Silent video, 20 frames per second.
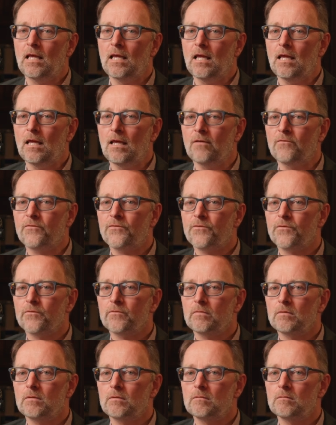if
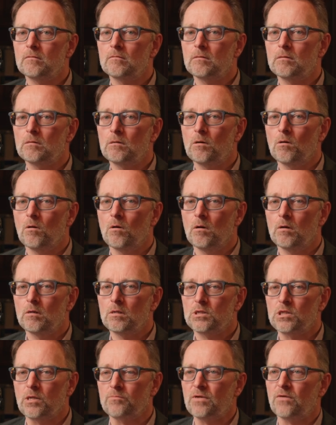
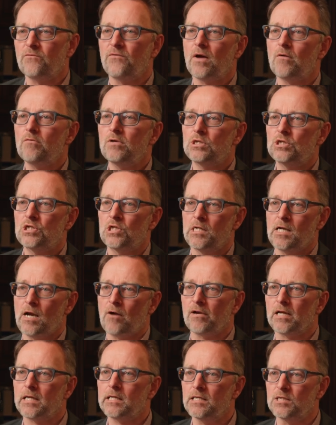something very
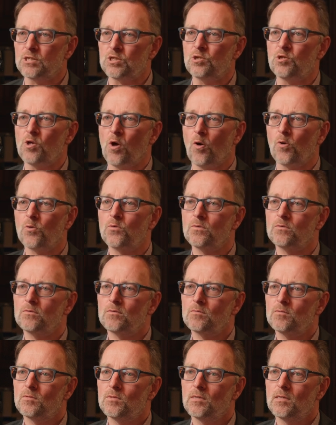generic is known,
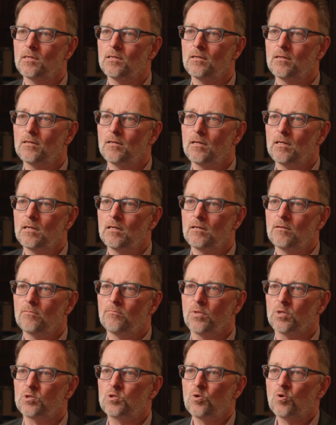
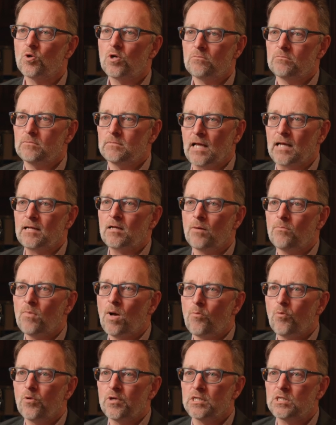but you then come
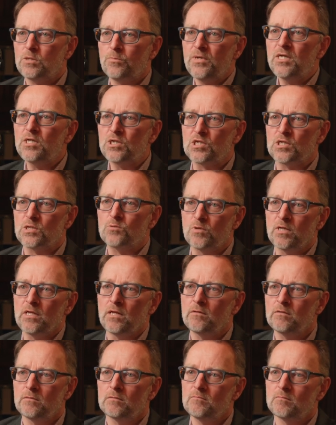up with a species
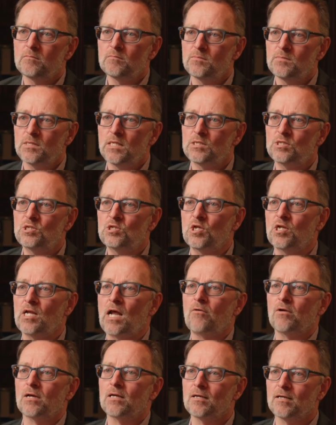within this
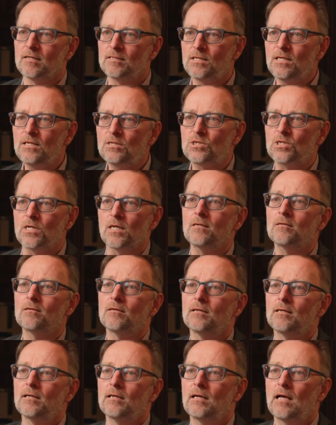generic teaching,
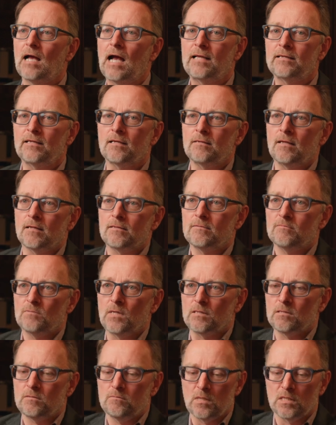and
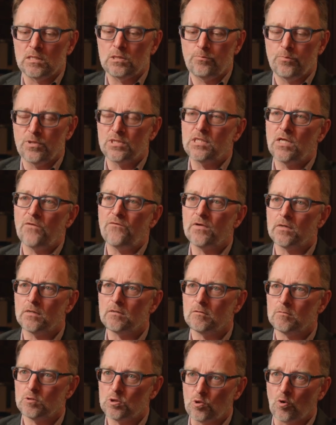that
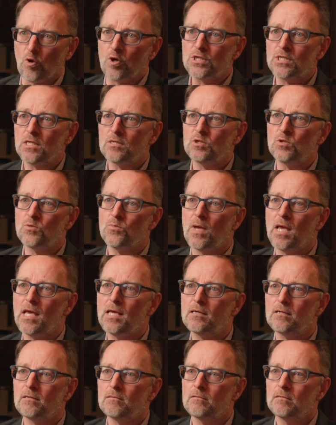specific choice that you
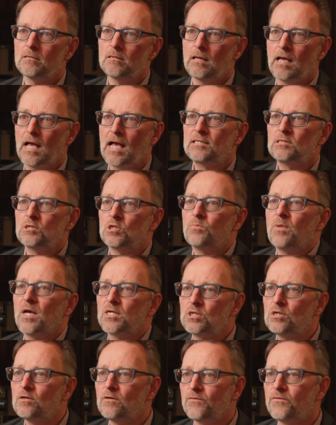make has a
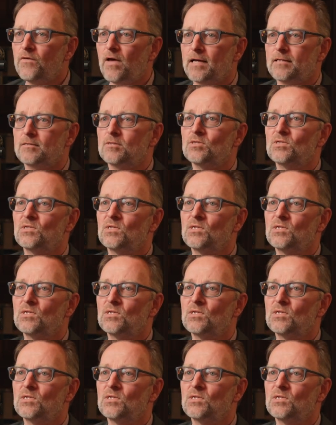special effect,